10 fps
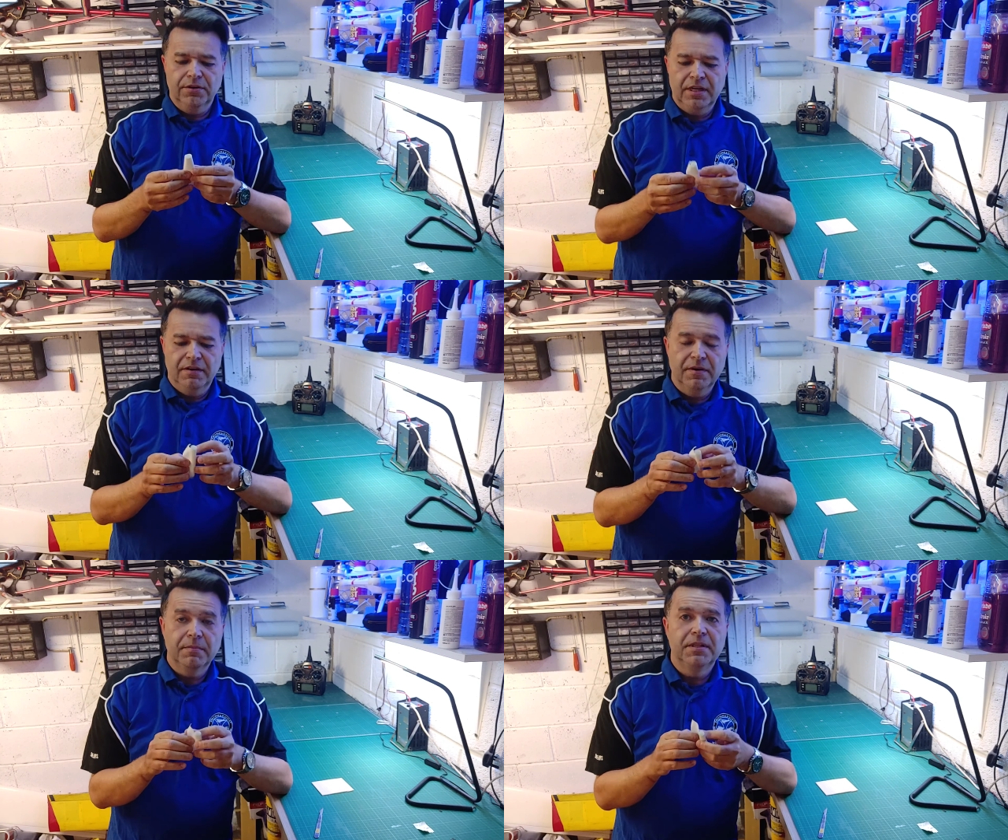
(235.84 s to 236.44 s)

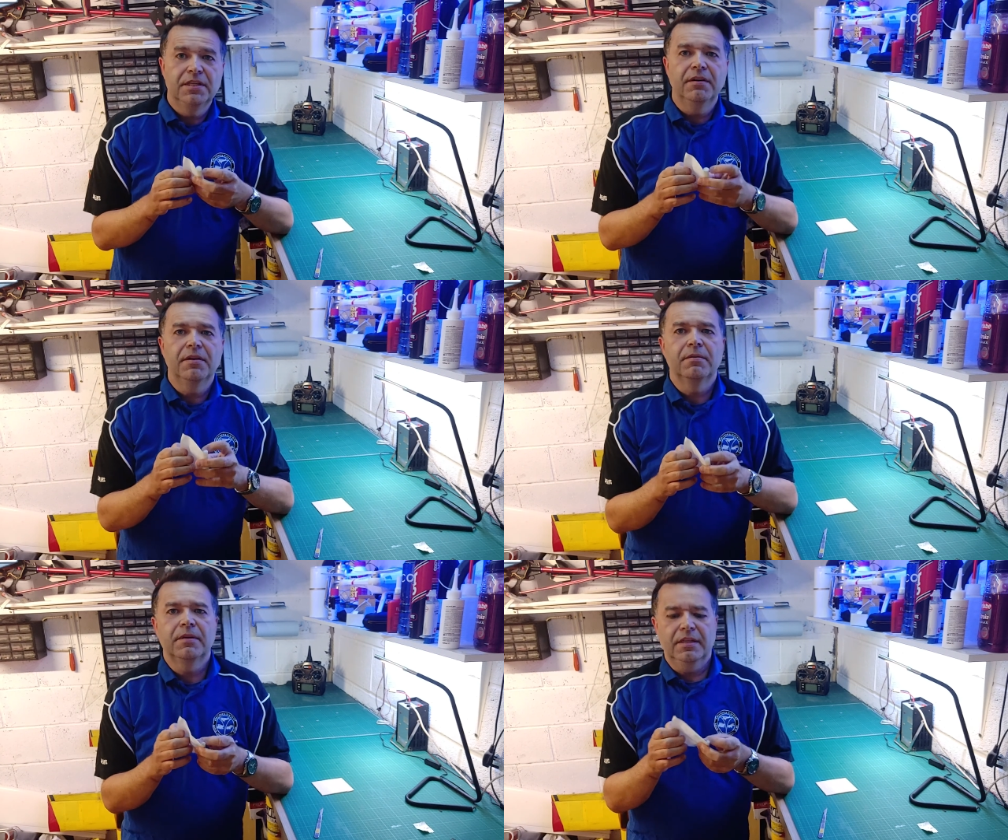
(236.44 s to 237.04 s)
covering
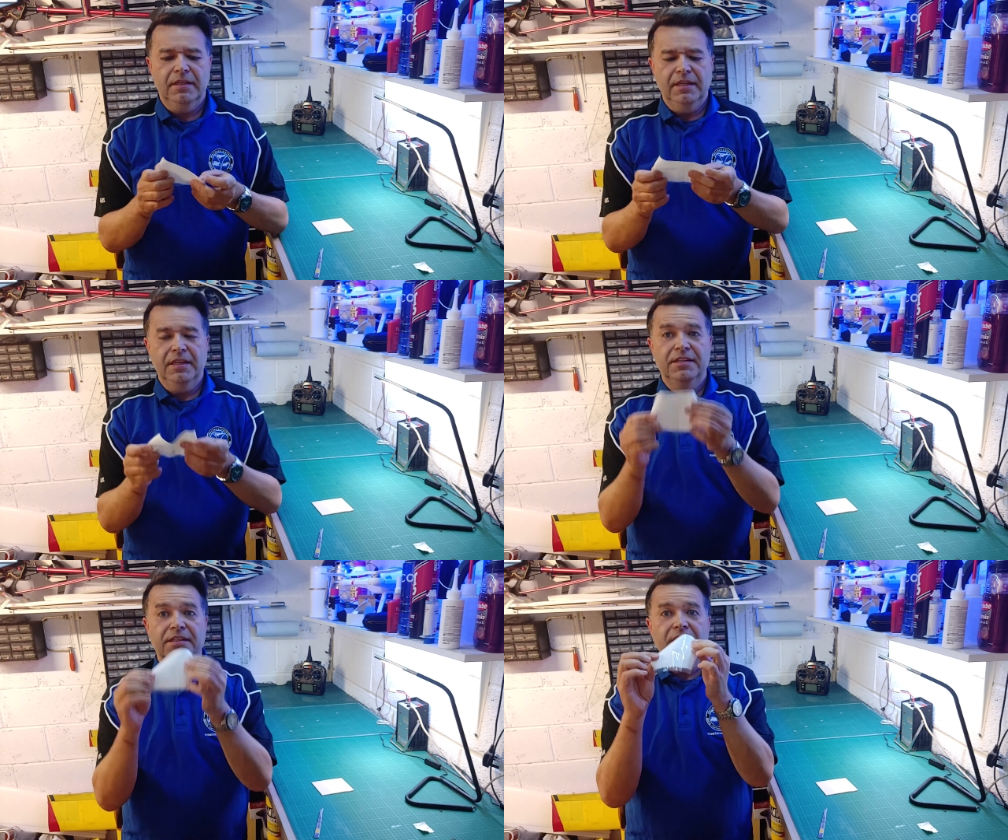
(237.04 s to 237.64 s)
material.
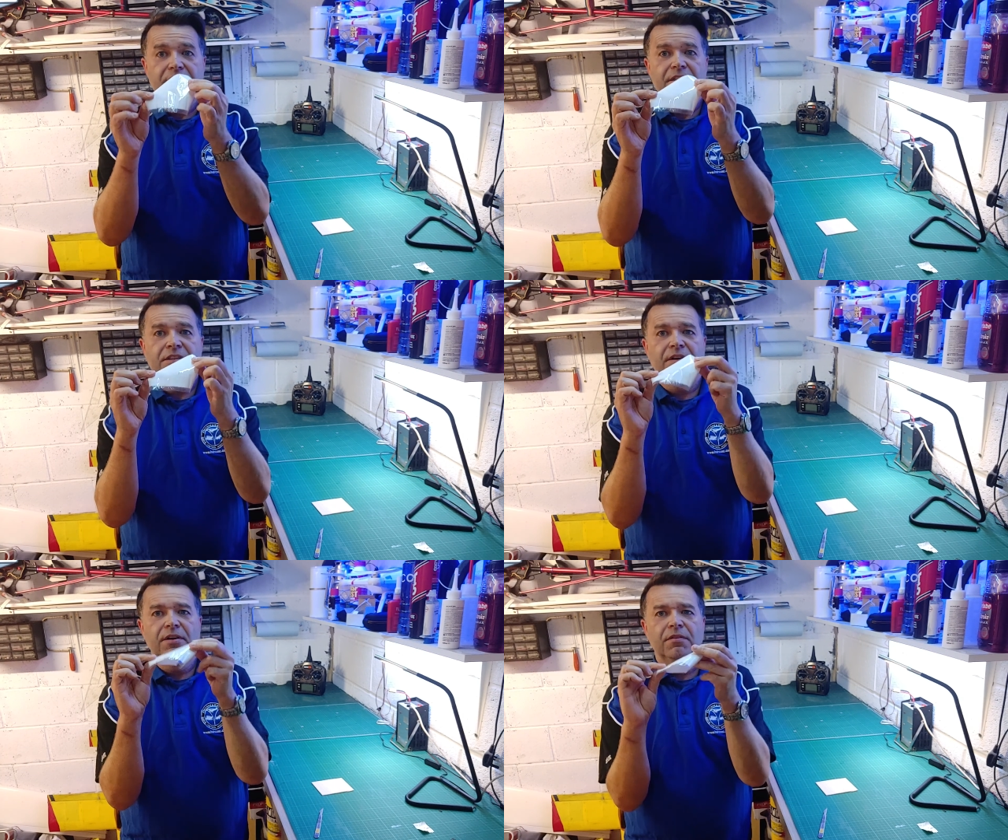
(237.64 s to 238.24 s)
This is literally
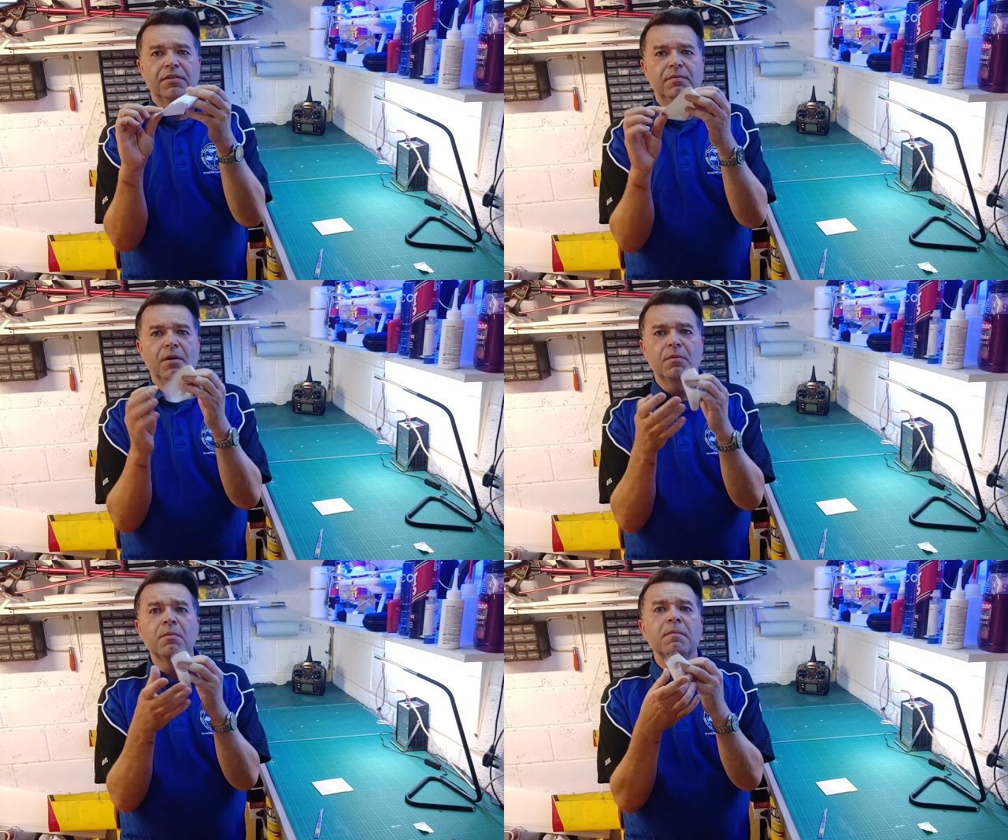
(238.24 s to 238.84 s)
straight off the
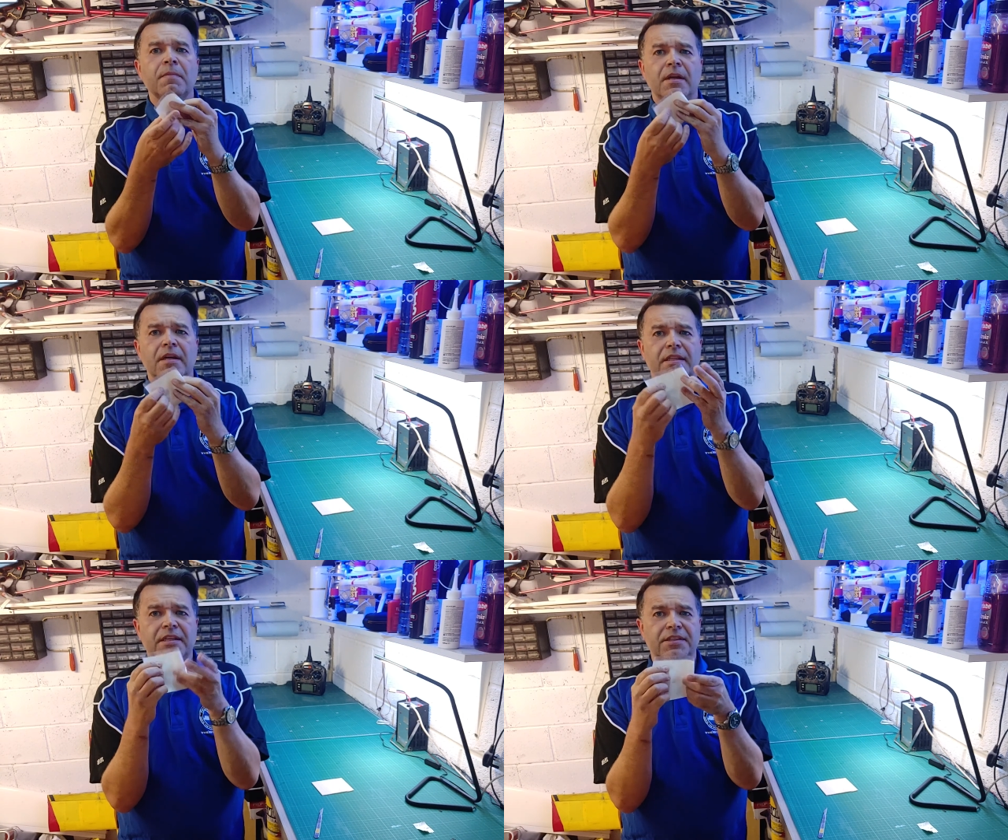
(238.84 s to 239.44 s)
roll.
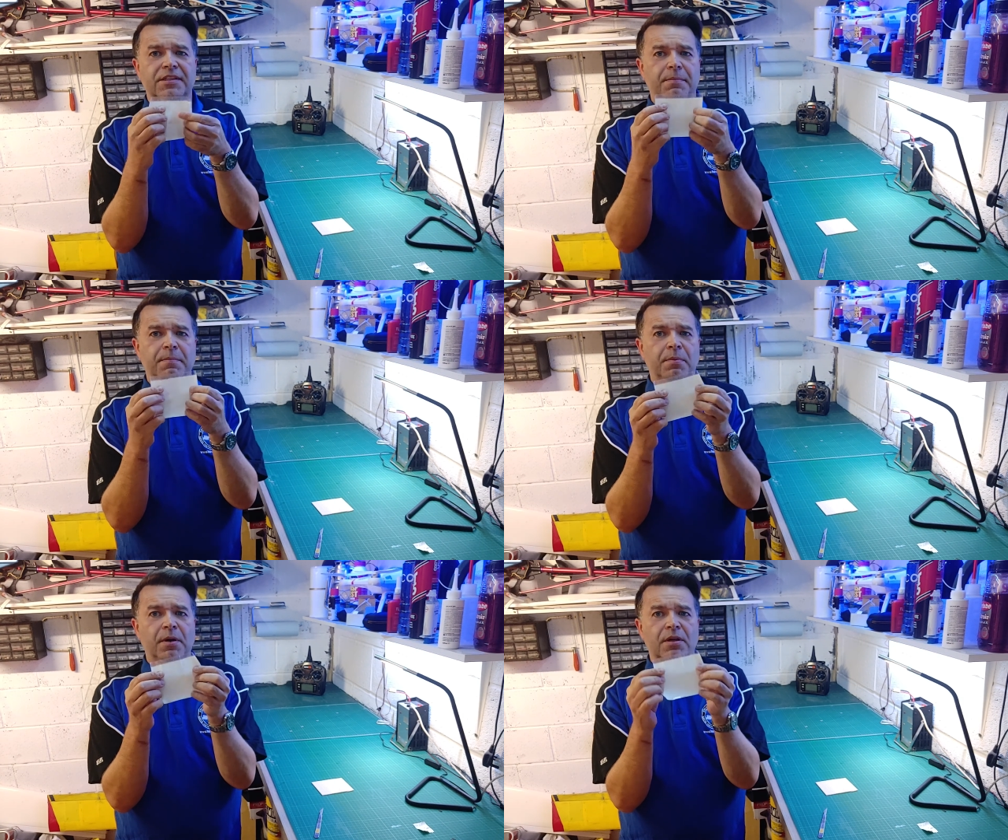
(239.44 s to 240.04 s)
This is a
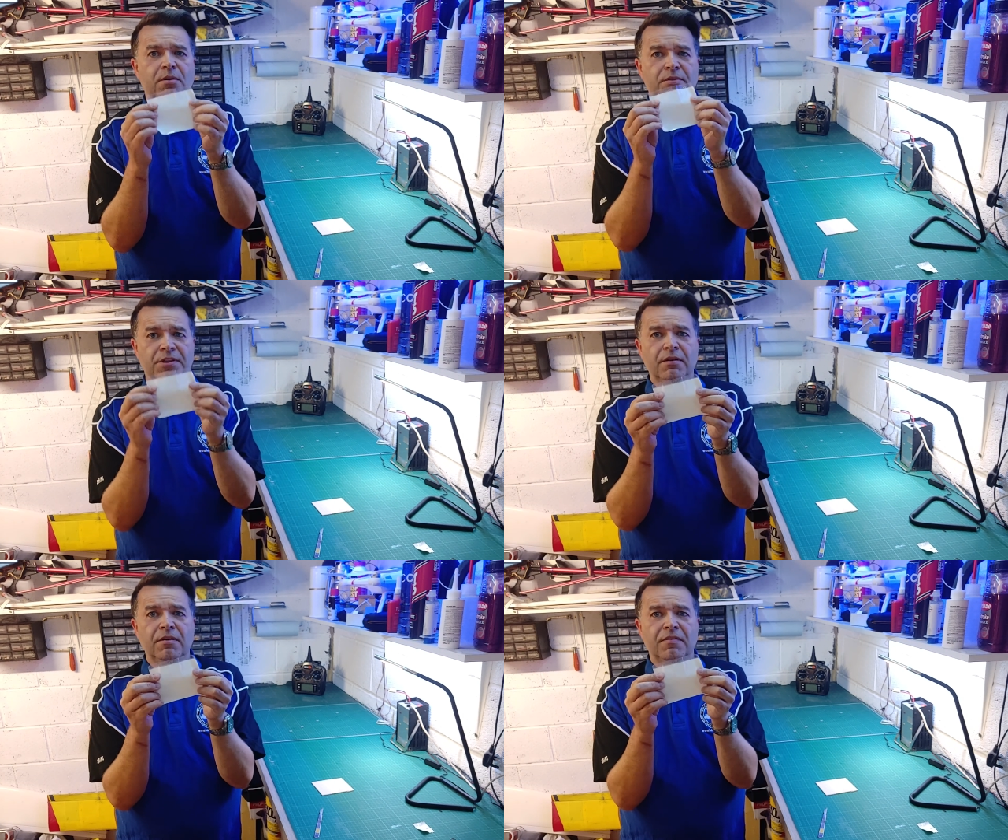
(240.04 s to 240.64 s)
product called Solar